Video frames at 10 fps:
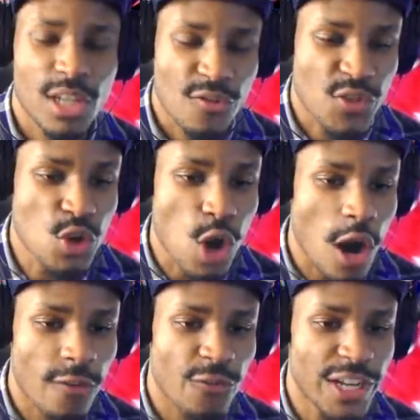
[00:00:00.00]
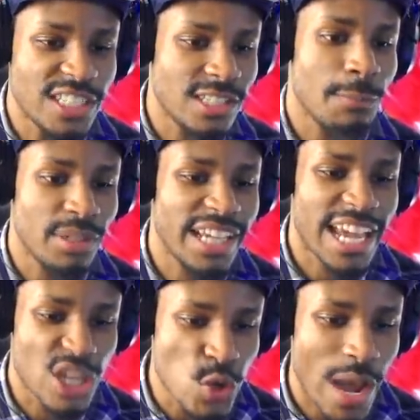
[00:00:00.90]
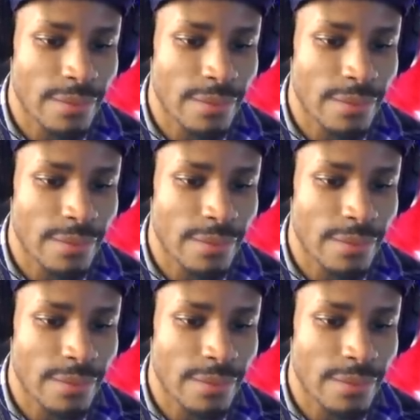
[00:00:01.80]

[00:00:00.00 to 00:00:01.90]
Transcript: If you are free to play and you